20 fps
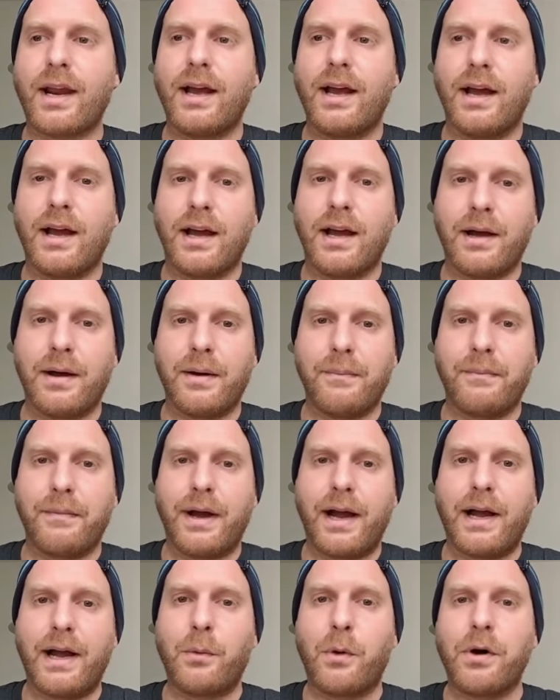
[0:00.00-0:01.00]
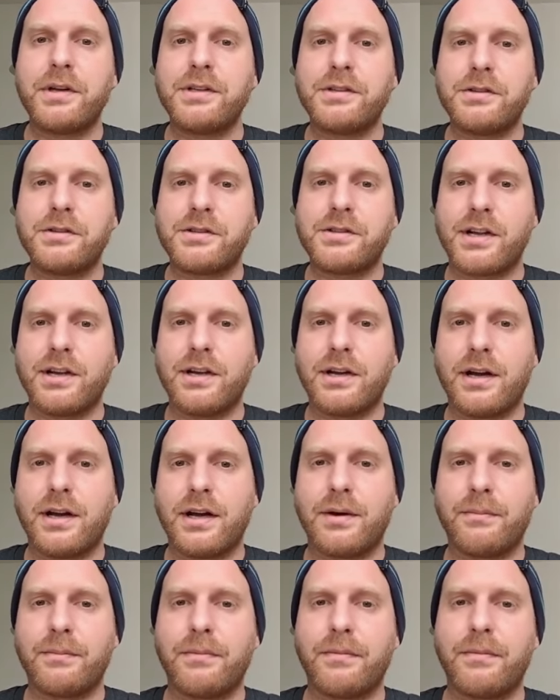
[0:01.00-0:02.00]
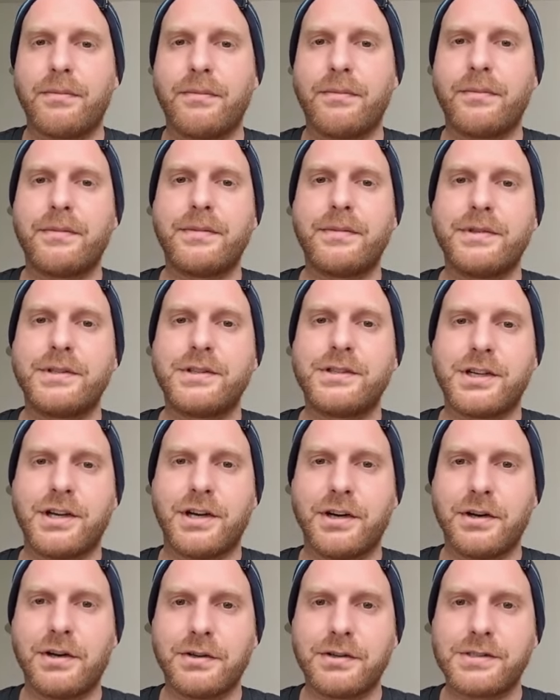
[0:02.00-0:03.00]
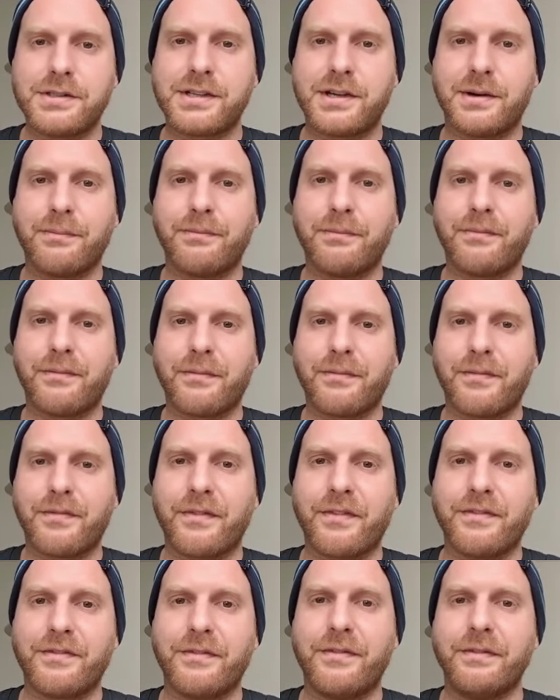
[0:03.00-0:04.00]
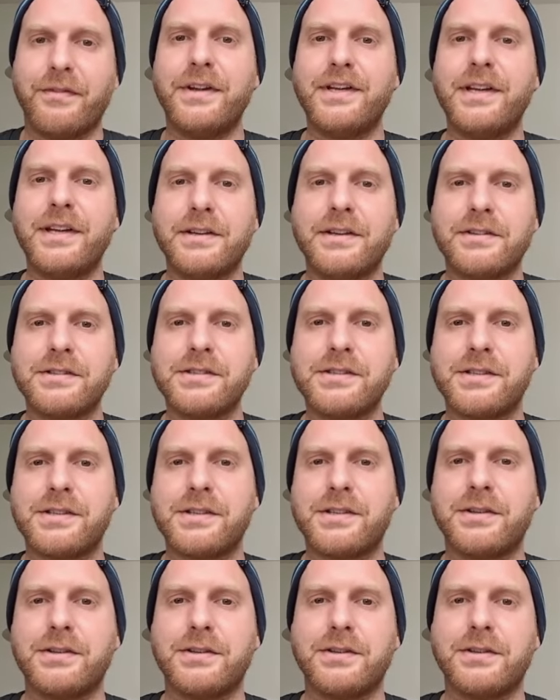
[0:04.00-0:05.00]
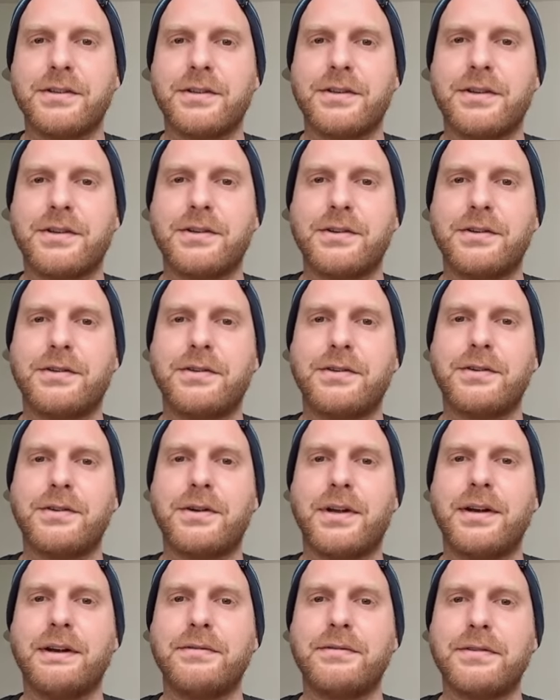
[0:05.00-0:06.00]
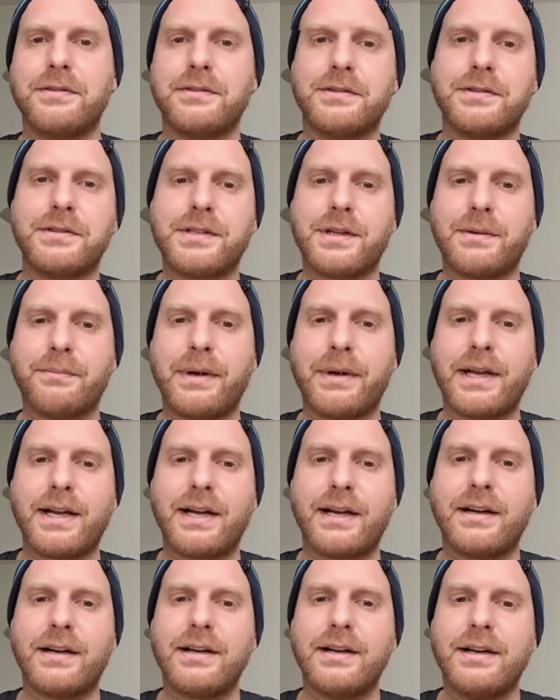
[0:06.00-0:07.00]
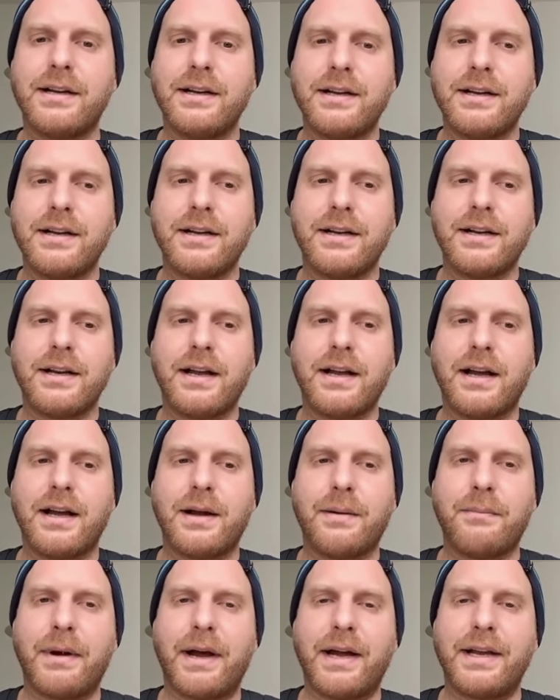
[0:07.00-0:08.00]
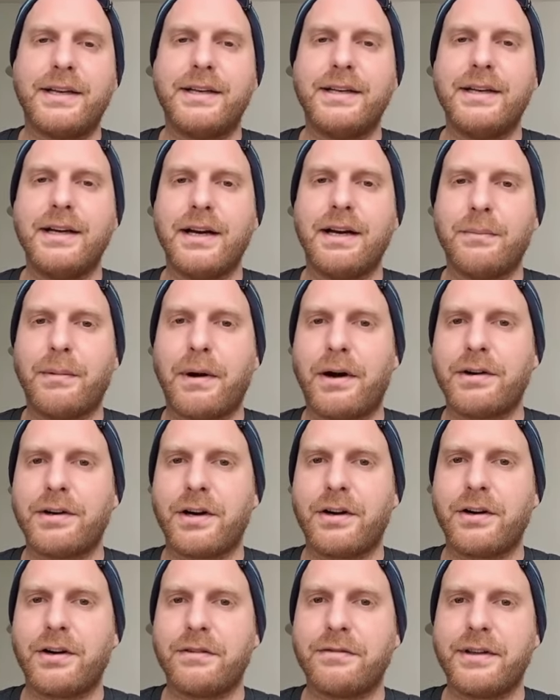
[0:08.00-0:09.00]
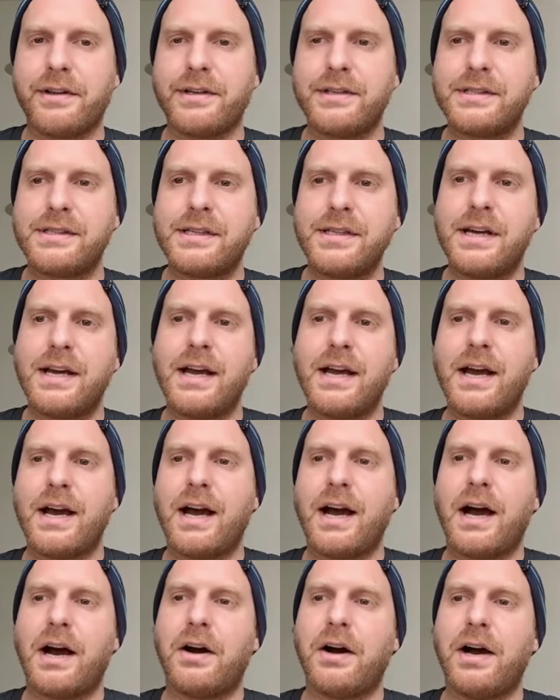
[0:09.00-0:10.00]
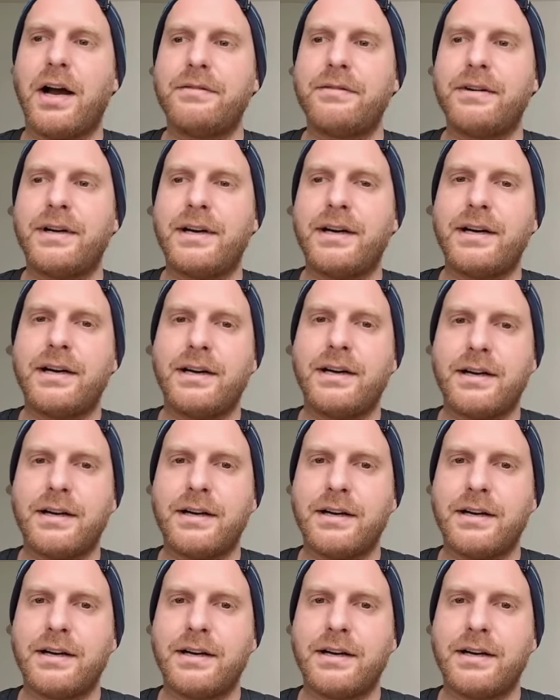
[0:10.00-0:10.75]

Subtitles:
I wanted to show some videos to give you some better idea about all of this. However,